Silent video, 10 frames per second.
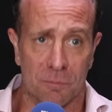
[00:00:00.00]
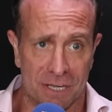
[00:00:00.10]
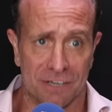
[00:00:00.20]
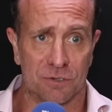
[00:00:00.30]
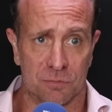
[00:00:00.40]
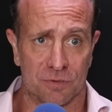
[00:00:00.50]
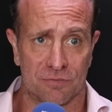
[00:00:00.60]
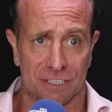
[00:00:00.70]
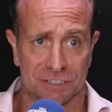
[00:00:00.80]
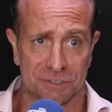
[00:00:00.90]
a medical
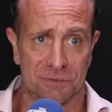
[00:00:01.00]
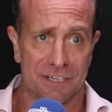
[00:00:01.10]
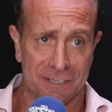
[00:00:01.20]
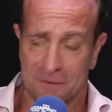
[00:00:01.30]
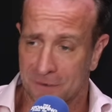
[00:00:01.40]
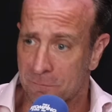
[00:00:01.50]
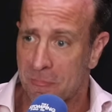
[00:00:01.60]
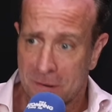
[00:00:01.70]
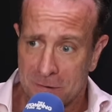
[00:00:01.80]
professional, and I am